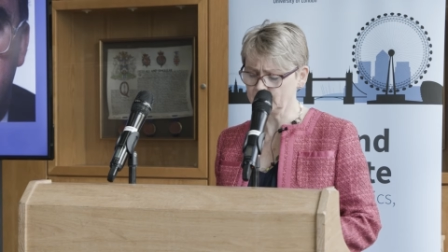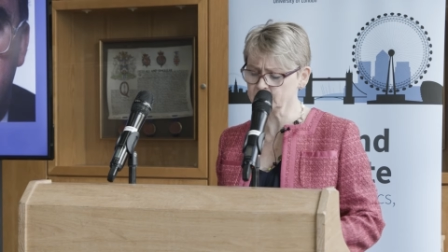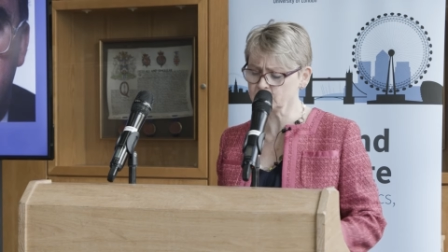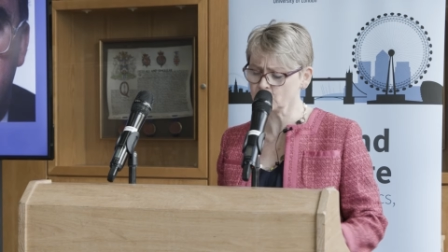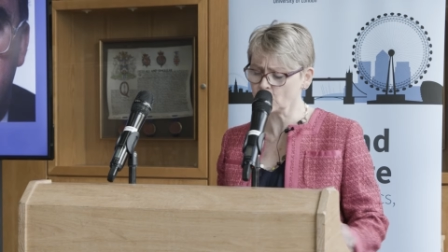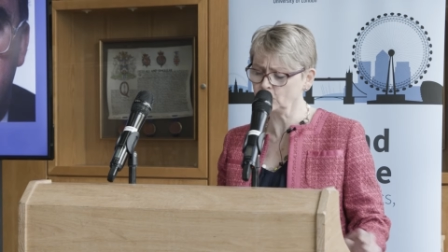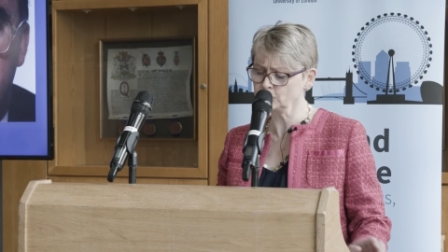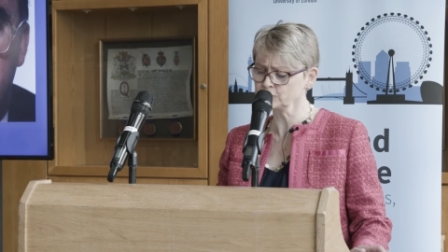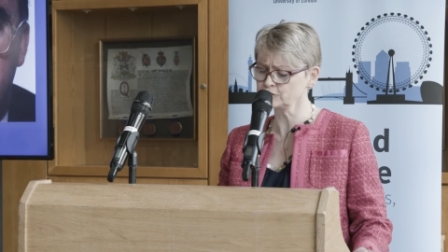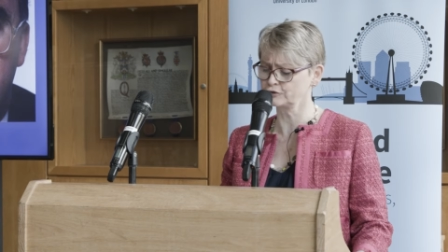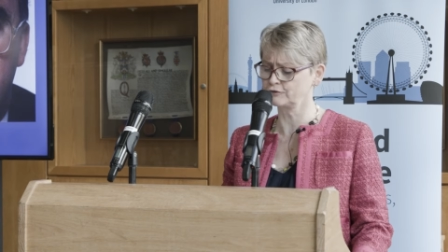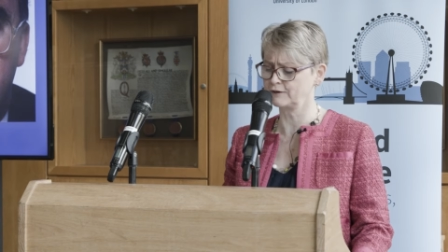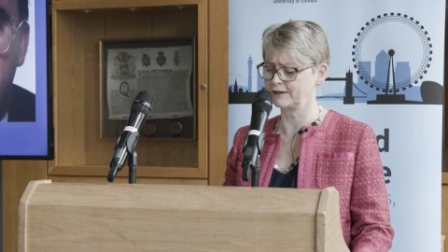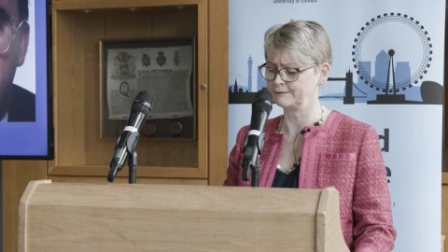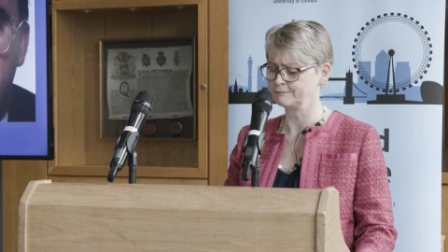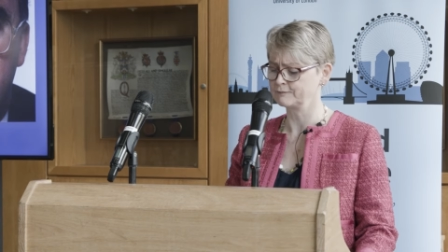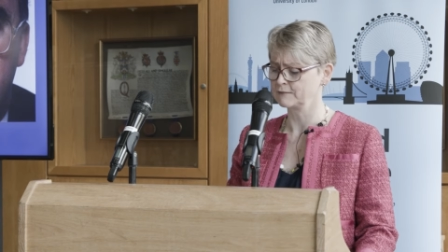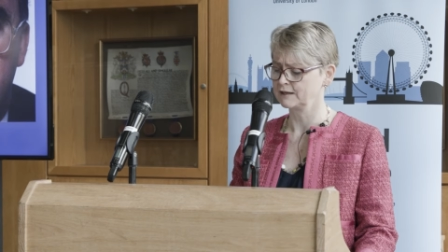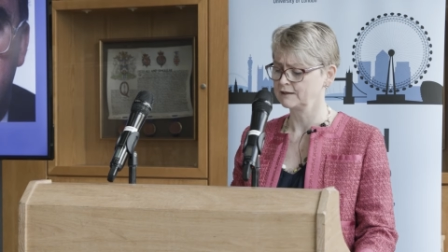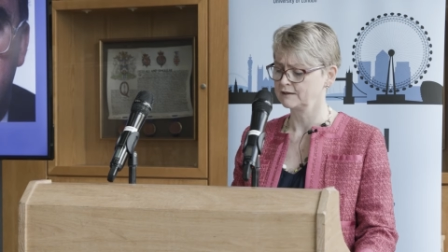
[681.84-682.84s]
And
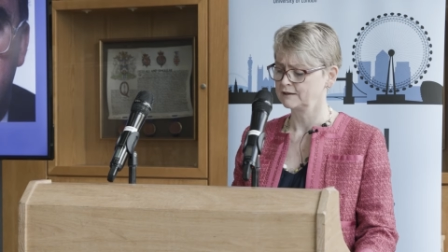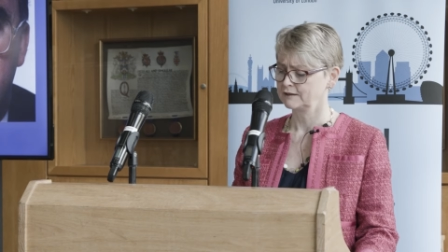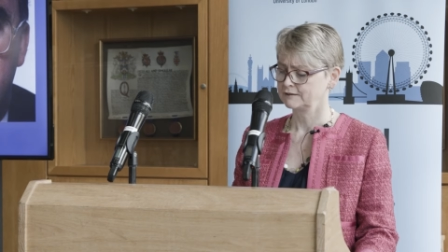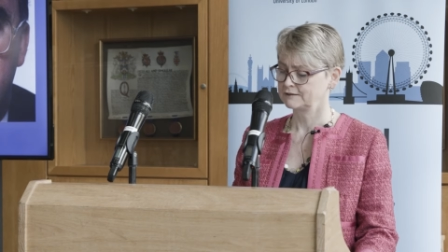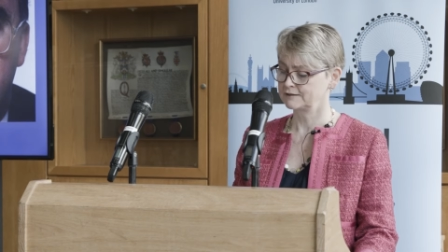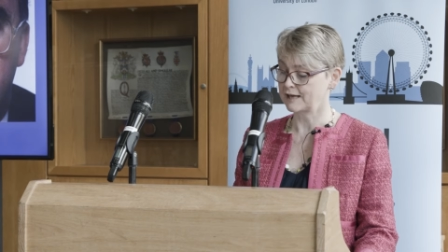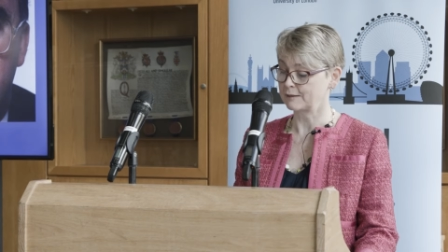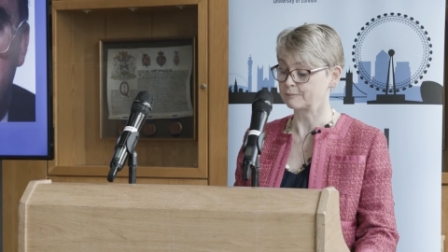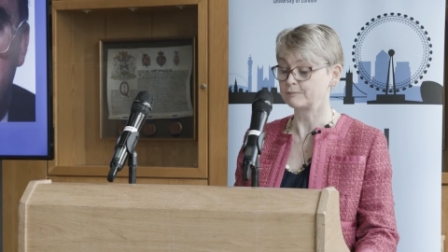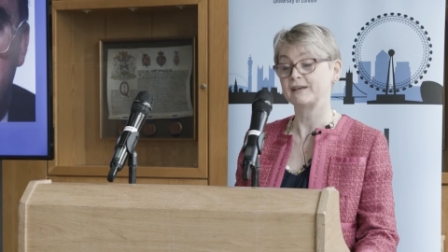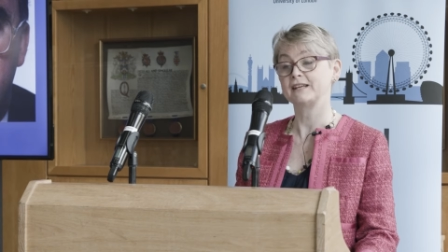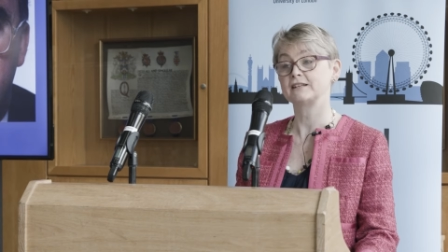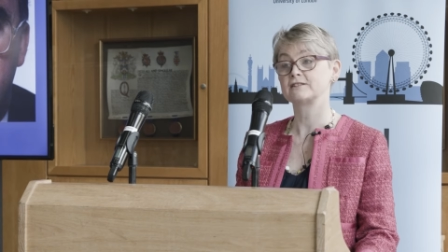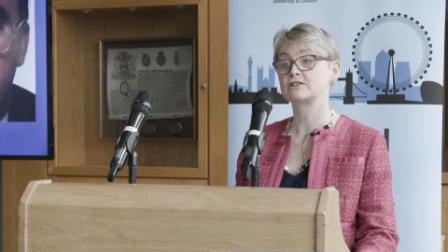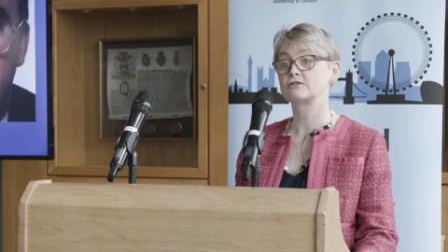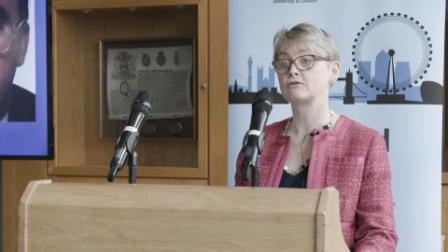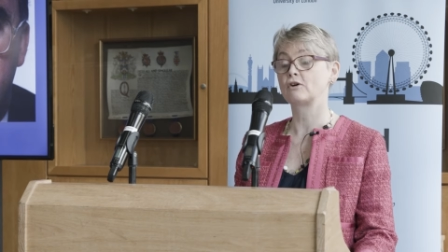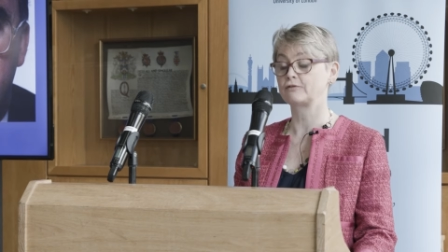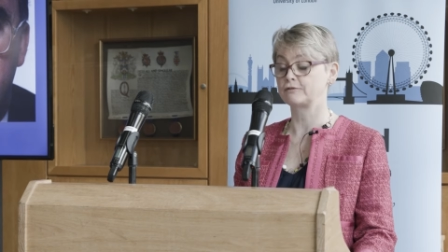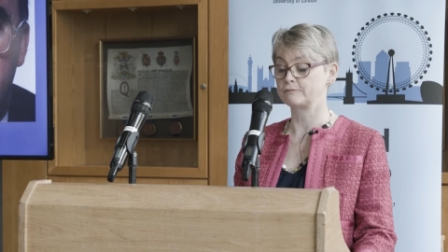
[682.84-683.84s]
contrary to that
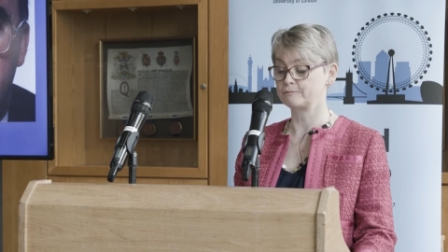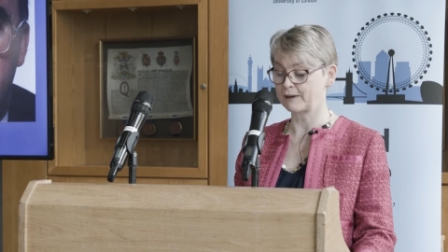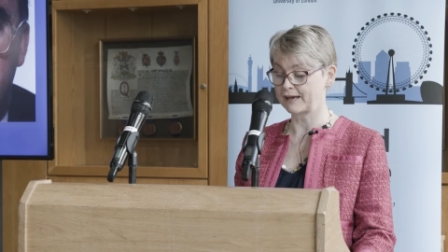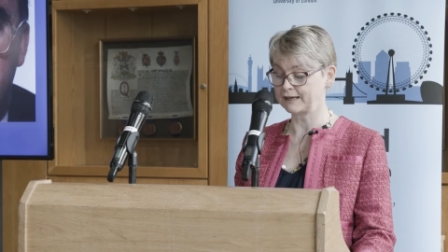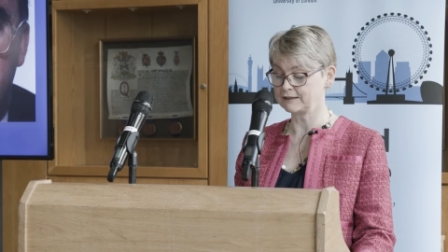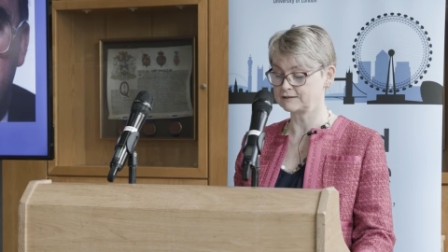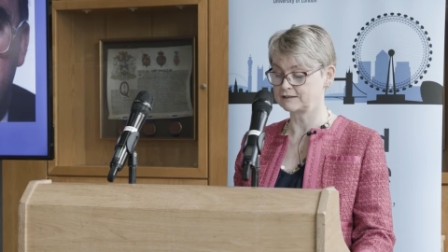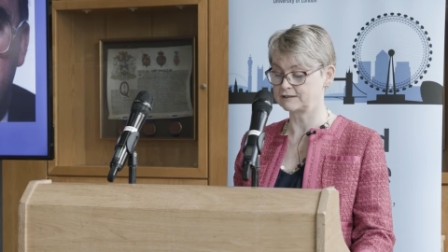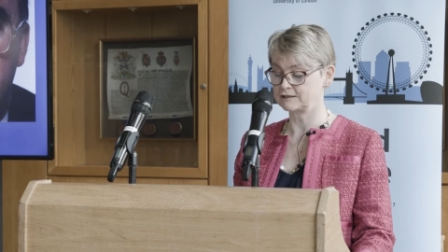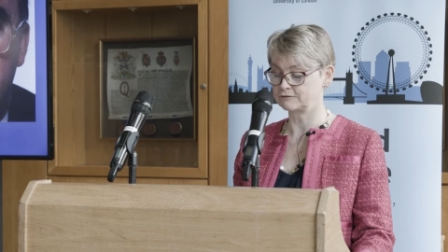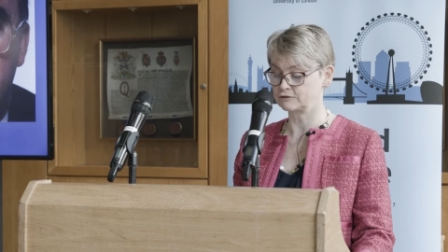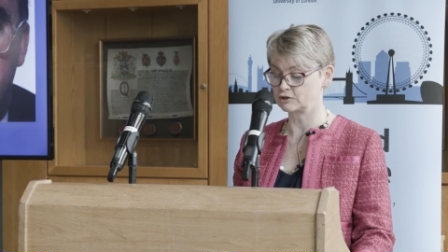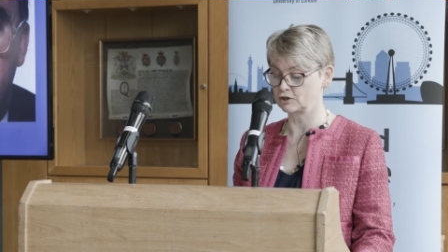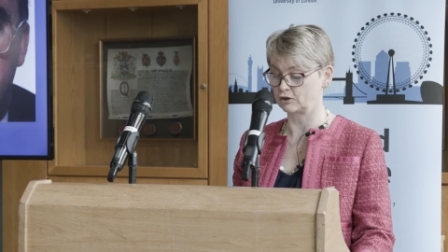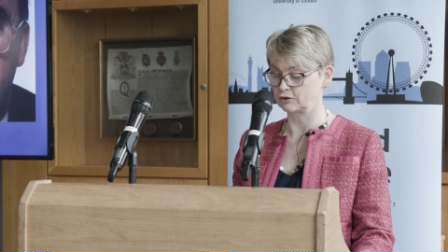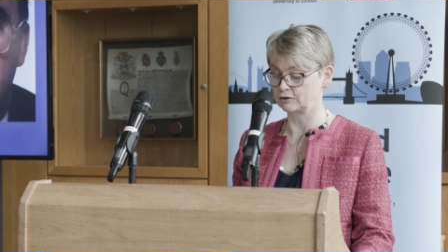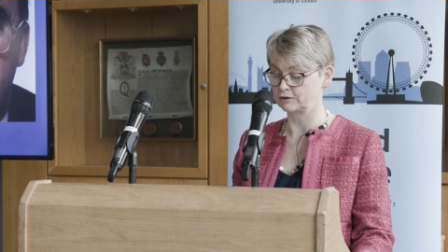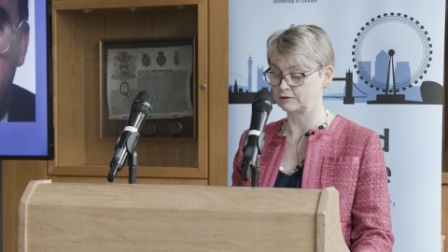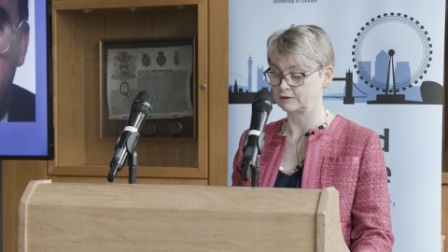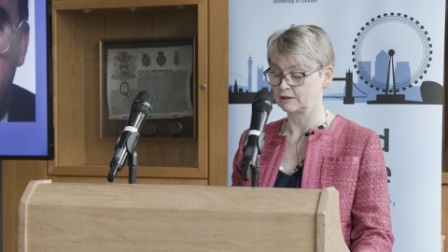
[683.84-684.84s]
picture often painted of
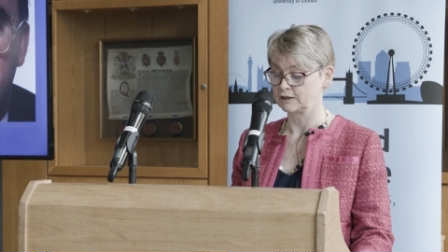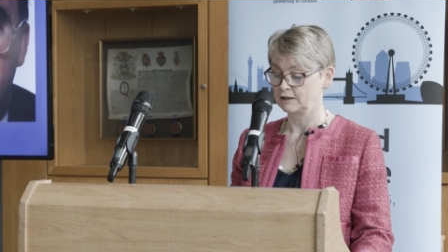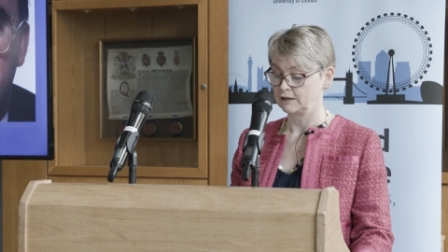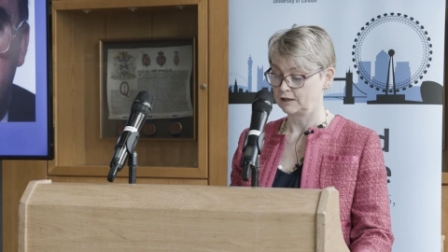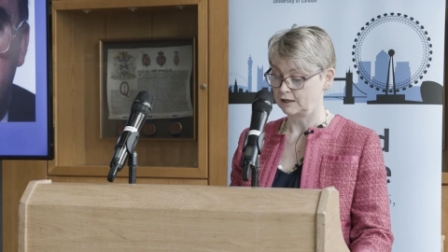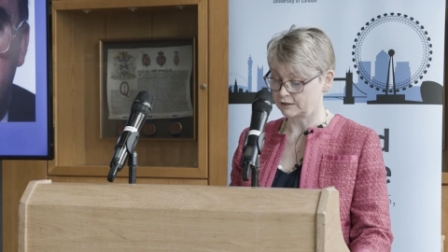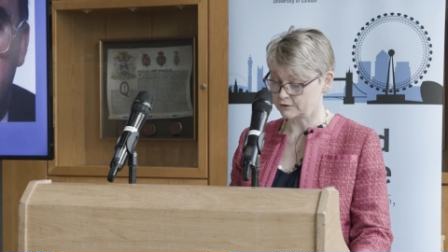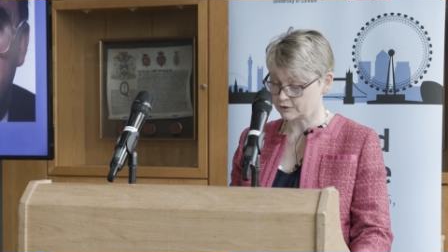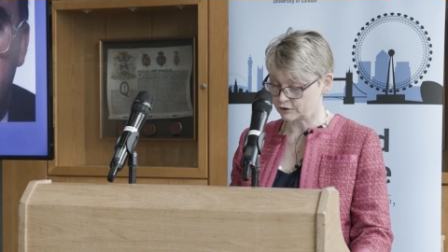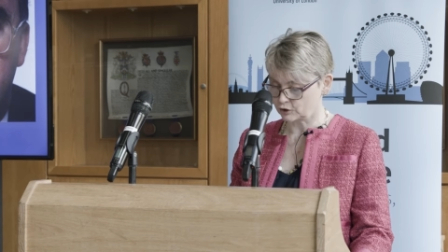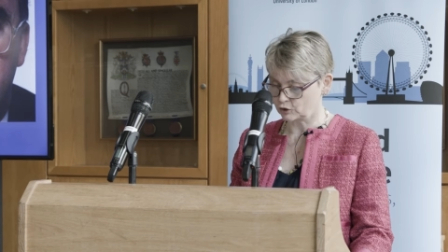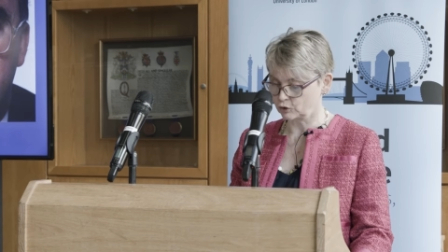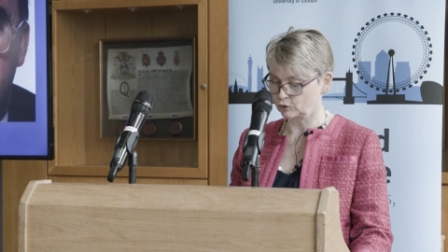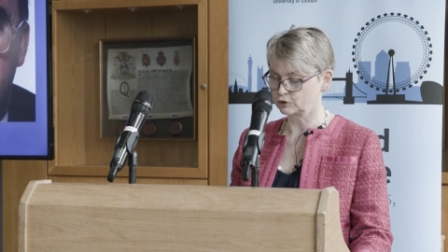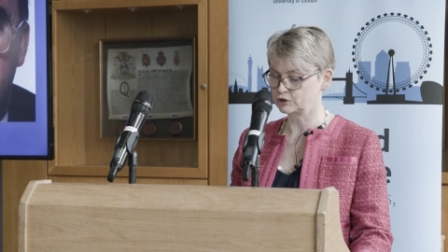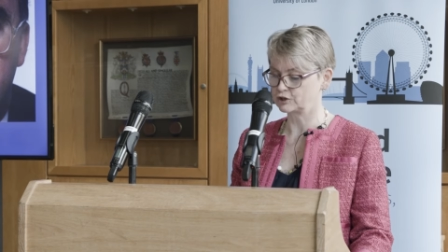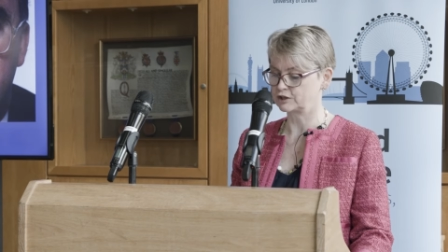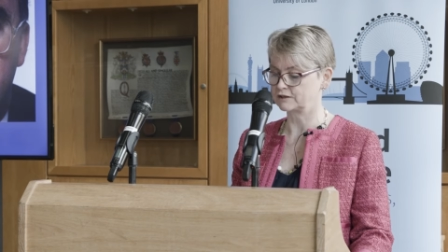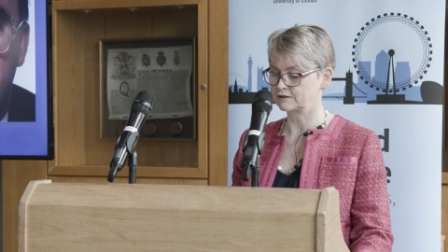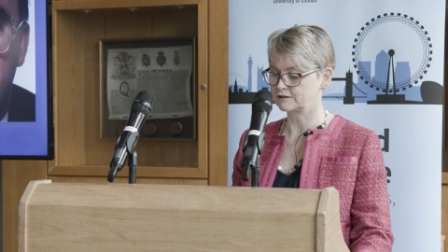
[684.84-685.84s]
John as the
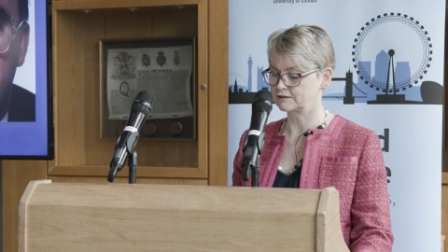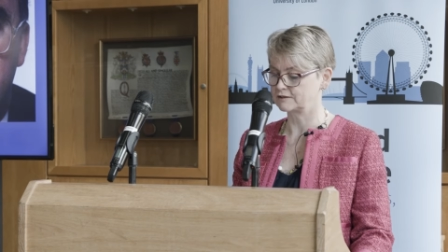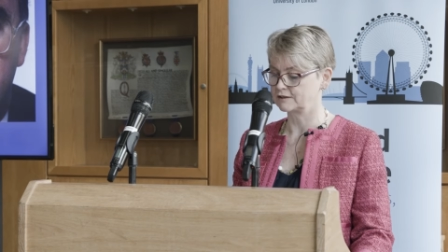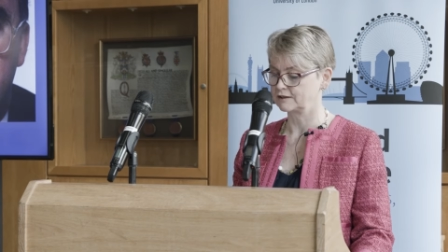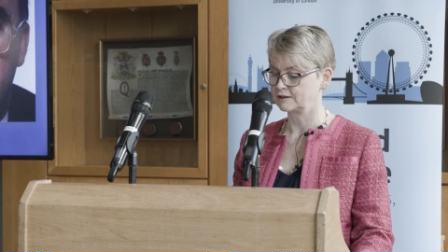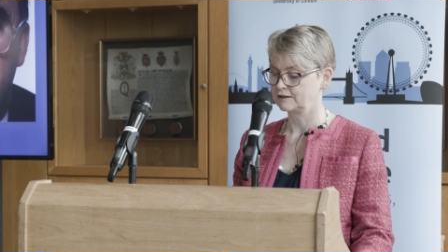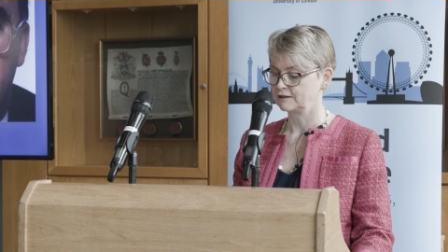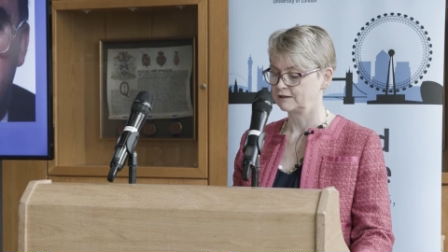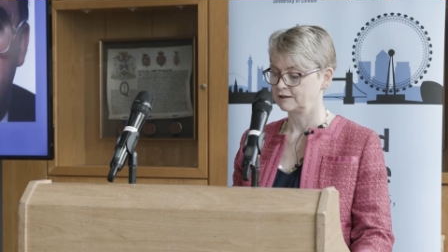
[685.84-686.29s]
cautious,